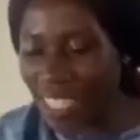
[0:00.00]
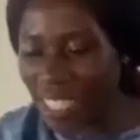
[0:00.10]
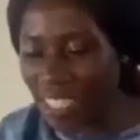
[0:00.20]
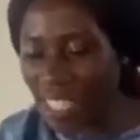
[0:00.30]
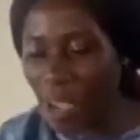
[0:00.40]

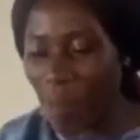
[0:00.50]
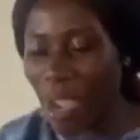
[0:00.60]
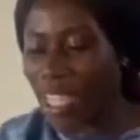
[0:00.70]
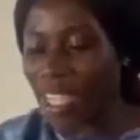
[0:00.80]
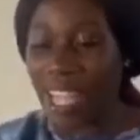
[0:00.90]
is
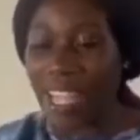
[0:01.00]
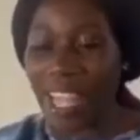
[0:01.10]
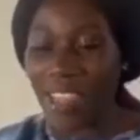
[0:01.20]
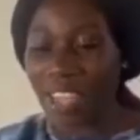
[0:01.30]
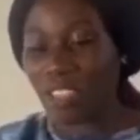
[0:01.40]

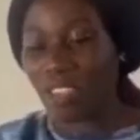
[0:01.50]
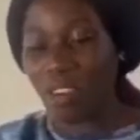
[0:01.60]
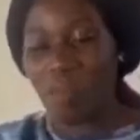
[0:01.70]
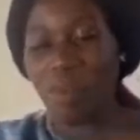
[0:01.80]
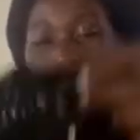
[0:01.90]
another
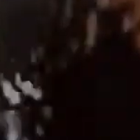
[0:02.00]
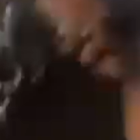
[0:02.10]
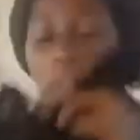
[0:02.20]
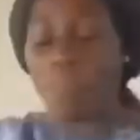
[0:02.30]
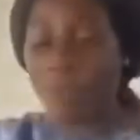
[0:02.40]
top.
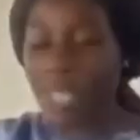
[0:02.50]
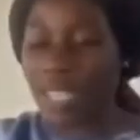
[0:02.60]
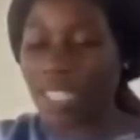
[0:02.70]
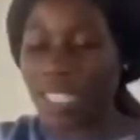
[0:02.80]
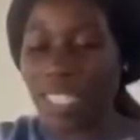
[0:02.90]
I'm gonna
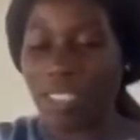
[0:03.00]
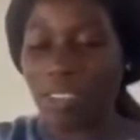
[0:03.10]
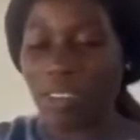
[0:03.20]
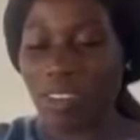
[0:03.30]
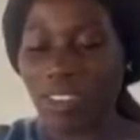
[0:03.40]
try it
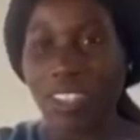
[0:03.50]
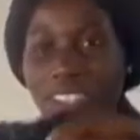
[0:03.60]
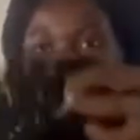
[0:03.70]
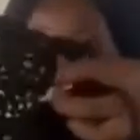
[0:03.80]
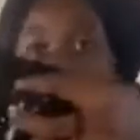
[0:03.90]
on.
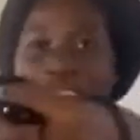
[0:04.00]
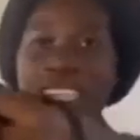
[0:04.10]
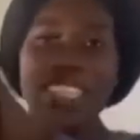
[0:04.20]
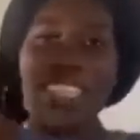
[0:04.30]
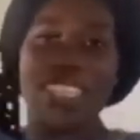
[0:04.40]

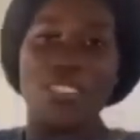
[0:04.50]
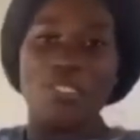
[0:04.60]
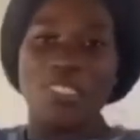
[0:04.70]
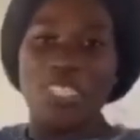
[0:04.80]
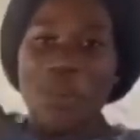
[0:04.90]
This is
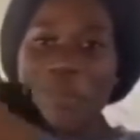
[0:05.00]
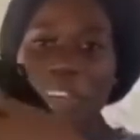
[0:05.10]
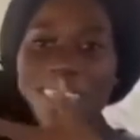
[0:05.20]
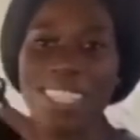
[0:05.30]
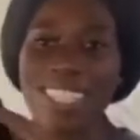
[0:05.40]
for
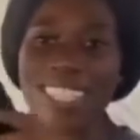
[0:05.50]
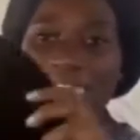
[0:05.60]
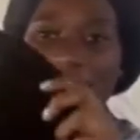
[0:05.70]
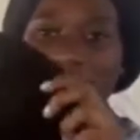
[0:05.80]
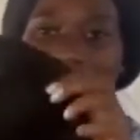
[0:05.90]
summer,
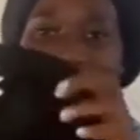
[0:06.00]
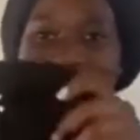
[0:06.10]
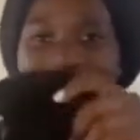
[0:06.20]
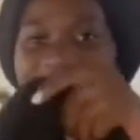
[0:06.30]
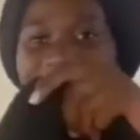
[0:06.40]

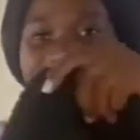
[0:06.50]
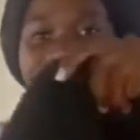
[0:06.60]
so